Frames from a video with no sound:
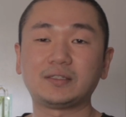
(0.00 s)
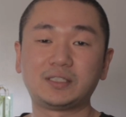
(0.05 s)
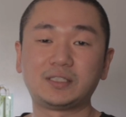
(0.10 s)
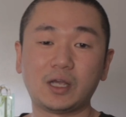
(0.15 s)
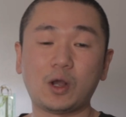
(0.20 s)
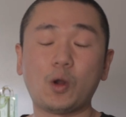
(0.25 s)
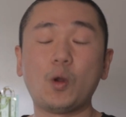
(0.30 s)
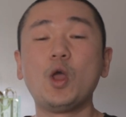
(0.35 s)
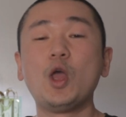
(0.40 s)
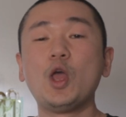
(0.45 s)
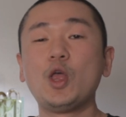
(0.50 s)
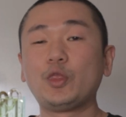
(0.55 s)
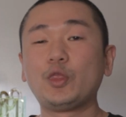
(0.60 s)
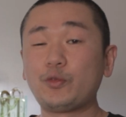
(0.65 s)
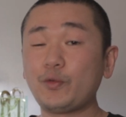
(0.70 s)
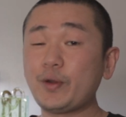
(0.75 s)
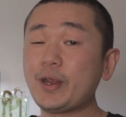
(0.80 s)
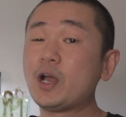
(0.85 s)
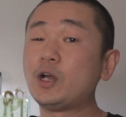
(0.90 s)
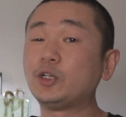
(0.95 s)
So
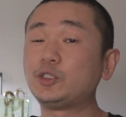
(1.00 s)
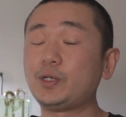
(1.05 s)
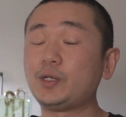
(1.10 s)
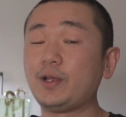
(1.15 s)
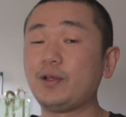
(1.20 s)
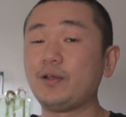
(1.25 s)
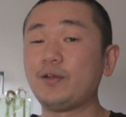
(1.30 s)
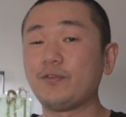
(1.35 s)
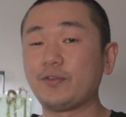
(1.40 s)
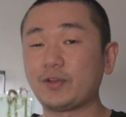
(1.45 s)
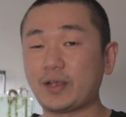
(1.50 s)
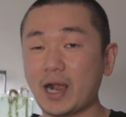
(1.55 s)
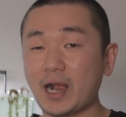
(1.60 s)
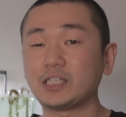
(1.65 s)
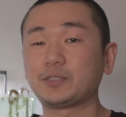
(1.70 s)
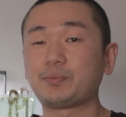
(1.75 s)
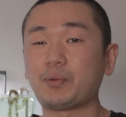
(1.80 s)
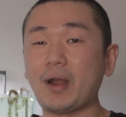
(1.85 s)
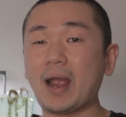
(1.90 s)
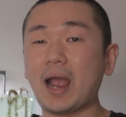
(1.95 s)
300
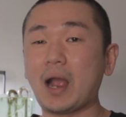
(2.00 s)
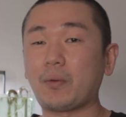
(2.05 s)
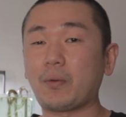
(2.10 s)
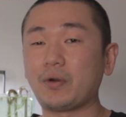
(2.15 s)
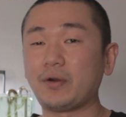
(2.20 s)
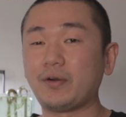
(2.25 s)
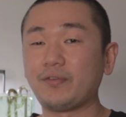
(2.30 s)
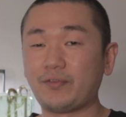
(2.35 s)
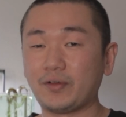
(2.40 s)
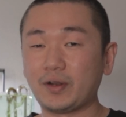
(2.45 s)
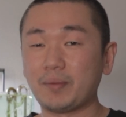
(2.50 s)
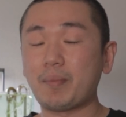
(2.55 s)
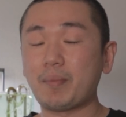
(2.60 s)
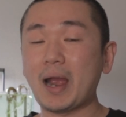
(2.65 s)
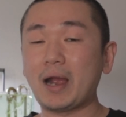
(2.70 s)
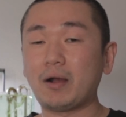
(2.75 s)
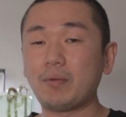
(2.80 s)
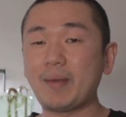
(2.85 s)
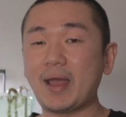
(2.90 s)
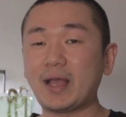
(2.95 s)
gallons per hour for the
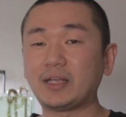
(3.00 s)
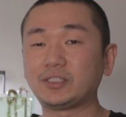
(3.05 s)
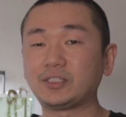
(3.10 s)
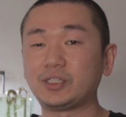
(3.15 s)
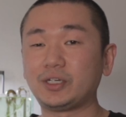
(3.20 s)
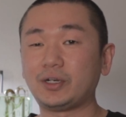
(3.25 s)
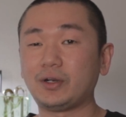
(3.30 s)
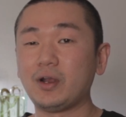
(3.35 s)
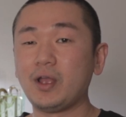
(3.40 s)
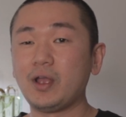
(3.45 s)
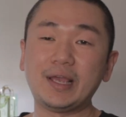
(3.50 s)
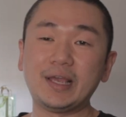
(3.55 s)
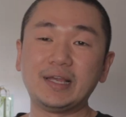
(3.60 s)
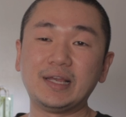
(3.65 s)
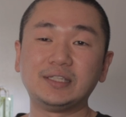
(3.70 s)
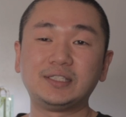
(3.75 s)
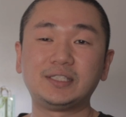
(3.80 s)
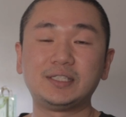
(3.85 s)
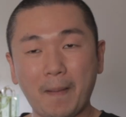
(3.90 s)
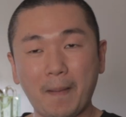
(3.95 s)
Biomaster
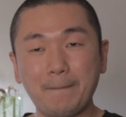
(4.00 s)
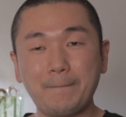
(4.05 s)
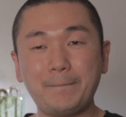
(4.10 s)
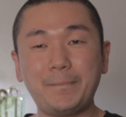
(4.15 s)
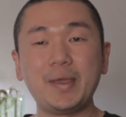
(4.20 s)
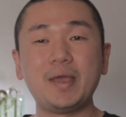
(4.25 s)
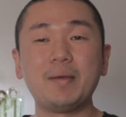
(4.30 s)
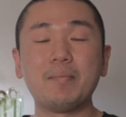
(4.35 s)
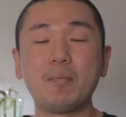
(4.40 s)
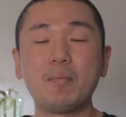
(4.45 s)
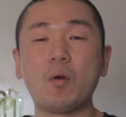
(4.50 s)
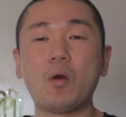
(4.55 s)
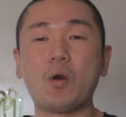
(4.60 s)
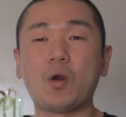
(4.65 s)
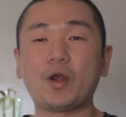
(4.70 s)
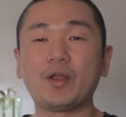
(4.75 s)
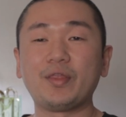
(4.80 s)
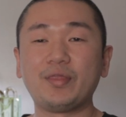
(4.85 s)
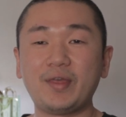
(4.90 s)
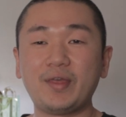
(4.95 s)
is a bit
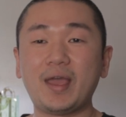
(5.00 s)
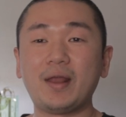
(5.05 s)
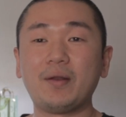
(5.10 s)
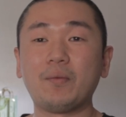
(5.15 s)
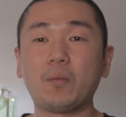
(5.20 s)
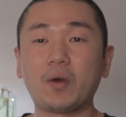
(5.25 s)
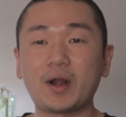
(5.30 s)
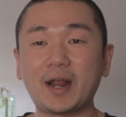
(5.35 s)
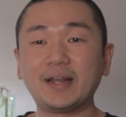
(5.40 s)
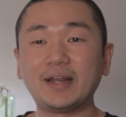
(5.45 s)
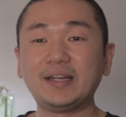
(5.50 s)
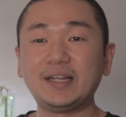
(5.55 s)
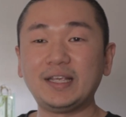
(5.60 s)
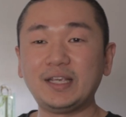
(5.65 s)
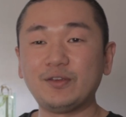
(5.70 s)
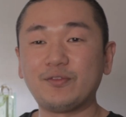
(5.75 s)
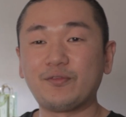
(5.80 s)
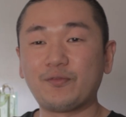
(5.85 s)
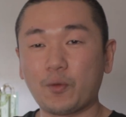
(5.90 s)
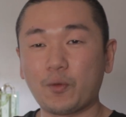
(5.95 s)
more than what I
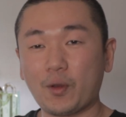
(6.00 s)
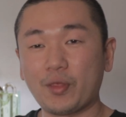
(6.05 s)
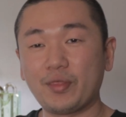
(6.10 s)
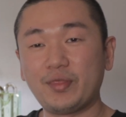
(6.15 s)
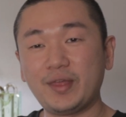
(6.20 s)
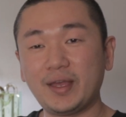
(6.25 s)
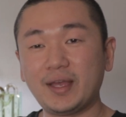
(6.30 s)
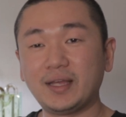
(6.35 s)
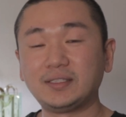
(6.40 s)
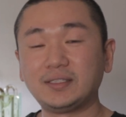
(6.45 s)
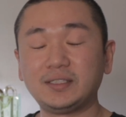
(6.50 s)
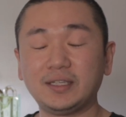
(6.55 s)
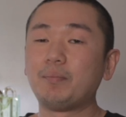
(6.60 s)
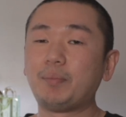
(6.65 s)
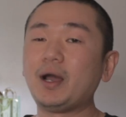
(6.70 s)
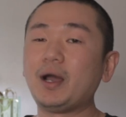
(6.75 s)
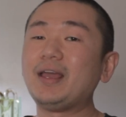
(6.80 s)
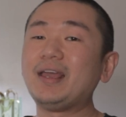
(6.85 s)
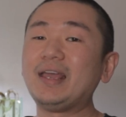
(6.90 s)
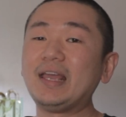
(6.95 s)
need for this,
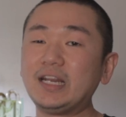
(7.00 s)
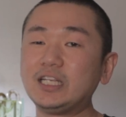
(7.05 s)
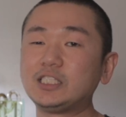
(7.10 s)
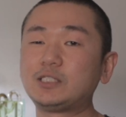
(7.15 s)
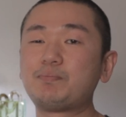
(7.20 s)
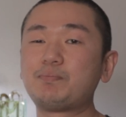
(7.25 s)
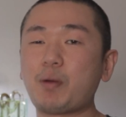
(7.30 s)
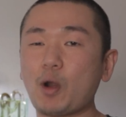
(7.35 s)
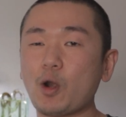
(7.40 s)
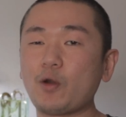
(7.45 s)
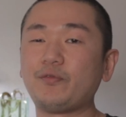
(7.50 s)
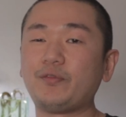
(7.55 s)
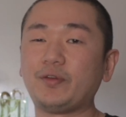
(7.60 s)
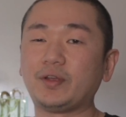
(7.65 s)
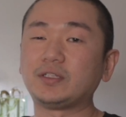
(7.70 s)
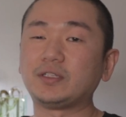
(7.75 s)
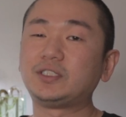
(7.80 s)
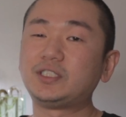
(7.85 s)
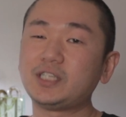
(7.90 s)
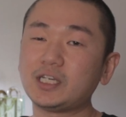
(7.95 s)
but it is
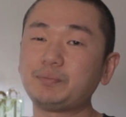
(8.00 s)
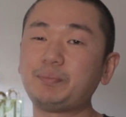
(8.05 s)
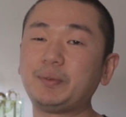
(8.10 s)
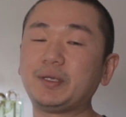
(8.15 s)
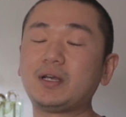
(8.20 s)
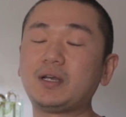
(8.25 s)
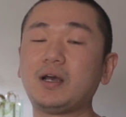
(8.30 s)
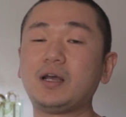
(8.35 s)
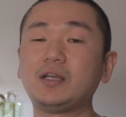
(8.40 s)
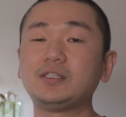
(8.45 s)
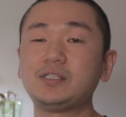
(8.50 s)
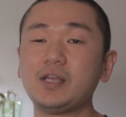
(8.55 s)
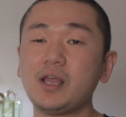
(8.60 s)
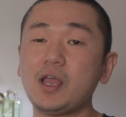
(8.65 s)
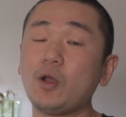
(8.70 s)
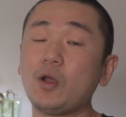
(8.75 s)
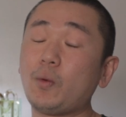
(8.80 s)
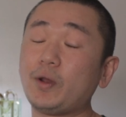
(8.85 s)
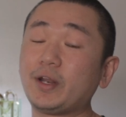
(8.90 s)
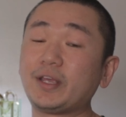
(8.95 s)
perfect just because
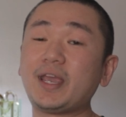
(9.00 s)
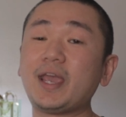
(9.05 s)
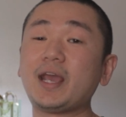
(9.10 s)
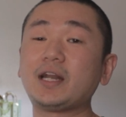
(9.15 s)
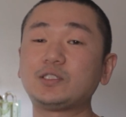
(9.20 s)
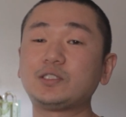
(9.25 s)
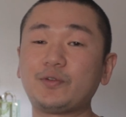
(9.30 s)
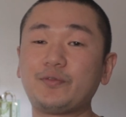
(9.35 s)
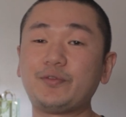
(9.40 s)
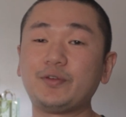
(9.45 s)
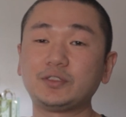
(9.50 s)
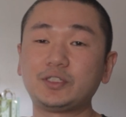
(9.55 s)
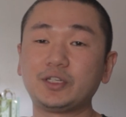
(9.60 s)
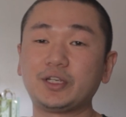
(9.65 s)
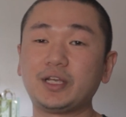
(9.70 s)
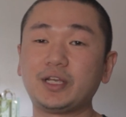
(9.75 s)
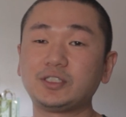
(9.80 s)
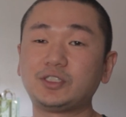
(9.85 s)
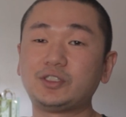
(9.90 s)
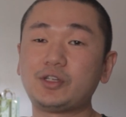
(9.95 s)
when a canister filter
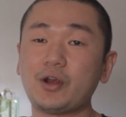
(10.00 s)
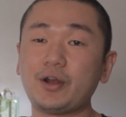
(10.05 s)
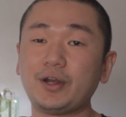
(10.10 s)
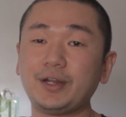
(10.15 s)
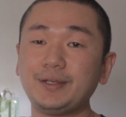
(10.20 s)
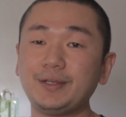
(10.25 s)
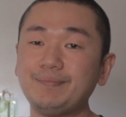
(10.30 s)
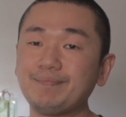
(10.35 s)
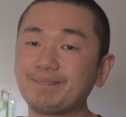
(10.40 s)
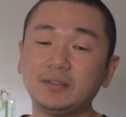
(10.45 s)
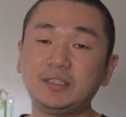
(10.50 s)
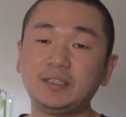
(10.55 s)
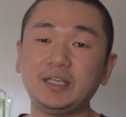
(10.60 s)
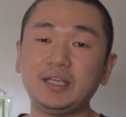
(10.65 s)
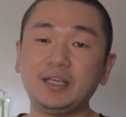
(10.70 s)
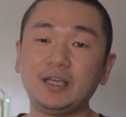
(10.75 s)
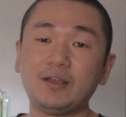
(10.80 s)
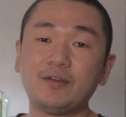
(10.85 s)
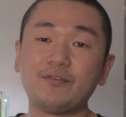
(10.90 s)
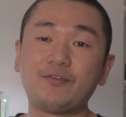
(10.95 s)
gets dirty,
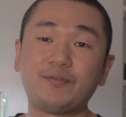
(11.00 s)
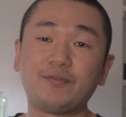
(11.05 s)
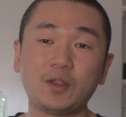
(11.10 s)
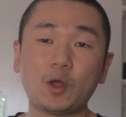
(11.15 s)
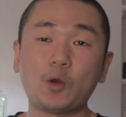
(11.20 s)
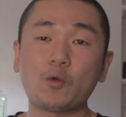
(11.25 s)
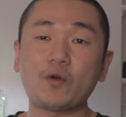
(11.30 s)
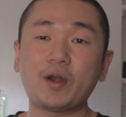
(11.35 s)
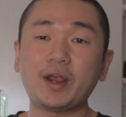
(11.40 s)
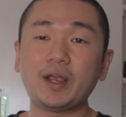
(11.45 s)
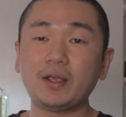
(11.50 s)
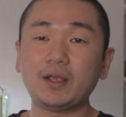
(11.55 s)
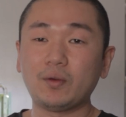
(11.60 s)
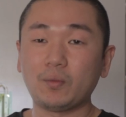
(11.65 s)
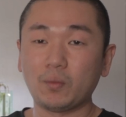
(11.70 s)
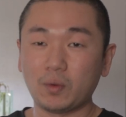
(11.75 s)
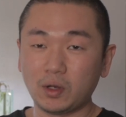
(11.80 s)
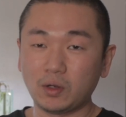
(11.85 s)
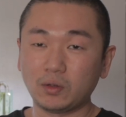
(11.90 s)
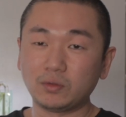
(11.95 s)
the flow rate
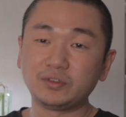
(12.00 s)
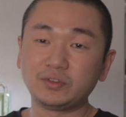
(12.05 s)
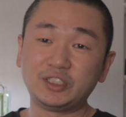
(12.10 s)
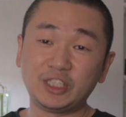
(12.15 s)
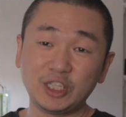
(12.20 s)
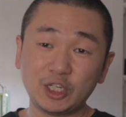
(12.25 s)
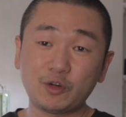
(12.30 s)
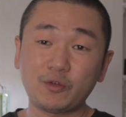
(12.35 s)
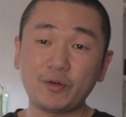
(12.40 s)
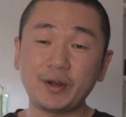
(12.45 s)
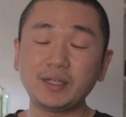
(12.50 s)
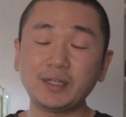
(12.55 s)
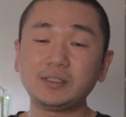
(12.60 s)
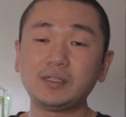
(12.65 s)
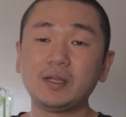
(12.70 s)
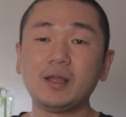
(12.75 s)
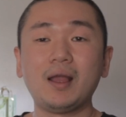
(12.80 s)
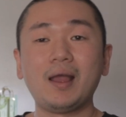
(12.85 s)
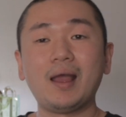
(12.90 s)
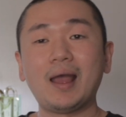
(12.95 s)
will
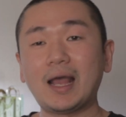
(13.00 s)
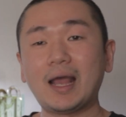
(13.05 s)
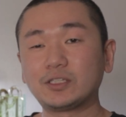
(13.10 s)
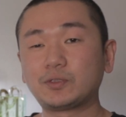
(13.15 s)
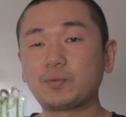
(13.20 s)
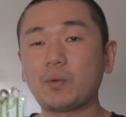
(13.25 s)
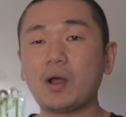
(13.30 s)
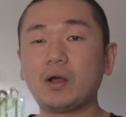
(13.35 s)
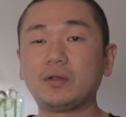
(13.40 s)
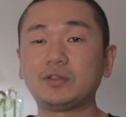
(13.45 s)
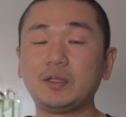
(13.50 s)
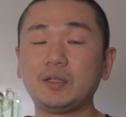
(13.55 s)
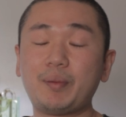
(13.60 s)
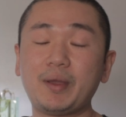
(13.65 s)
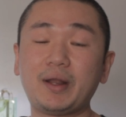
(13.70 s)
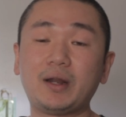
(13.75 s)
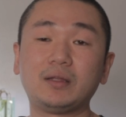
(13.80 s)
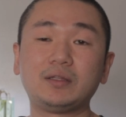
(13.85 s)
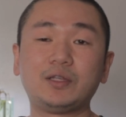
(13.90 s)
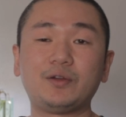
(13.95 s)
decrease, as well,
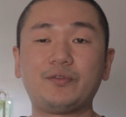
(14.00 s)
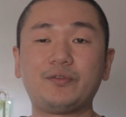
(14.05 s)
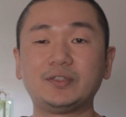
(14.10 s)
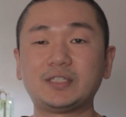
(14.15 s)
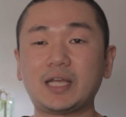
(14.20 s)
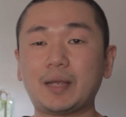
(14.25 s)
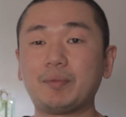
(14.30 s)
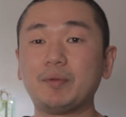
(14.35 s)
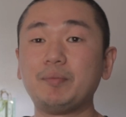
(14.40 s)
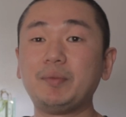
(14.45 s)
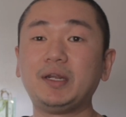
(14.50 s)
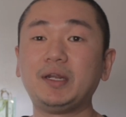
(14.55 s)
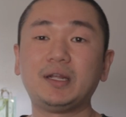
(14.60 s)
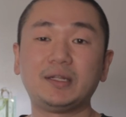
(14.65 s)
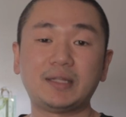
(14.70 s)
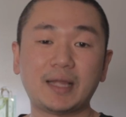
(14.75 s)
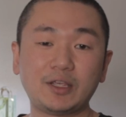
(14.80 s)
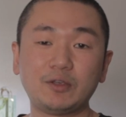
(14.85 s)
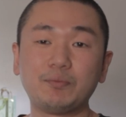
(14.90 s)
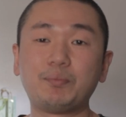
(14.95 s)
depending on different type of media
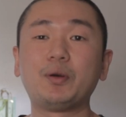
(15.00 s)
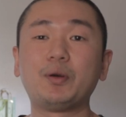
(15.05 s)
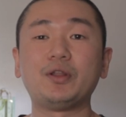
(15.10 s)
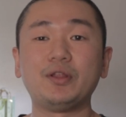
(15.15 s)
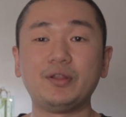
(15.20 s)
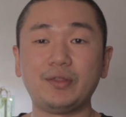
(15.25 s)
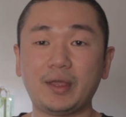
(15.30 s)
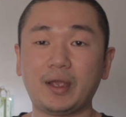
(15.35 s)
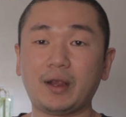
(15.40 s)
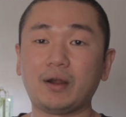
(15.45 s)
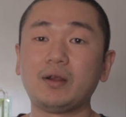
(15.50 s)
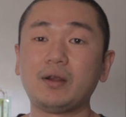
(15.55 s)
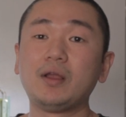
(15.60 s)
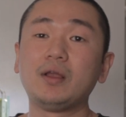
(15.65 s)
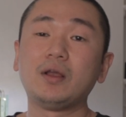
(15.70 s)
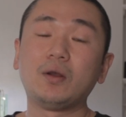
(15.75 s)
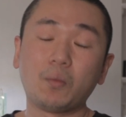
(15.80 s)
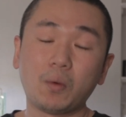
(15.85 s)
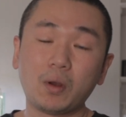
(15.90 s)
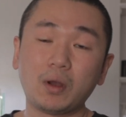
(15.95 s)
that you put in there,
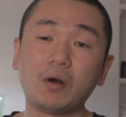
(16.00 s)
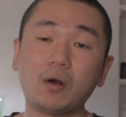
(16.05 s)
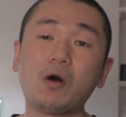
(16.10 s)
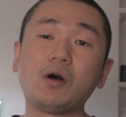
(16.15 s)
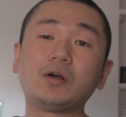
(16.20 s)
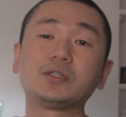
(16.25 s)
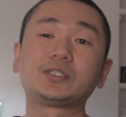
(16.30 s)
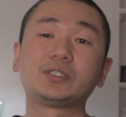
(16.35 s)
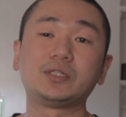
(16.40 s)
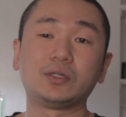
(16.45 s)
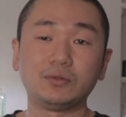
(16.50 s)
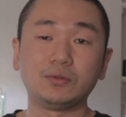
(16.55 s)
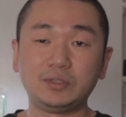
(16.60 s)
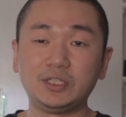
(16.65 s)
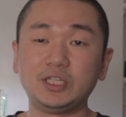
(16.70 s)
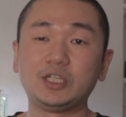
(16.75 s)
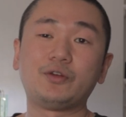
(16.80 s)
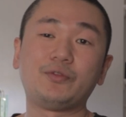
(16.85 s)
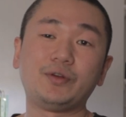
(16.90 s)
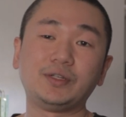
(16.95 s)
will also
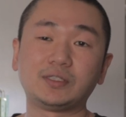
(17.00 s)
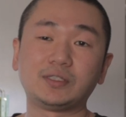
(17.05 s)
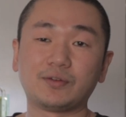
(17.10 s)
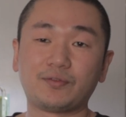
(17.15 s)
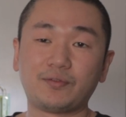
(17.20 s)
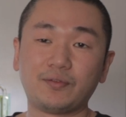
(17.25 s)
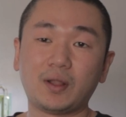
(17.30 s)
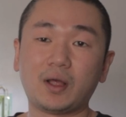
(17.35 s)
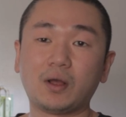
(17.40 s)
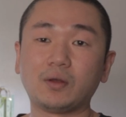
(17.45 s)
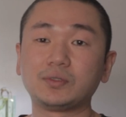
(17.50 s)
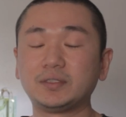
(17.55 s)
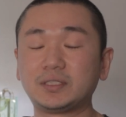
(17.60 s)
decrease the flow.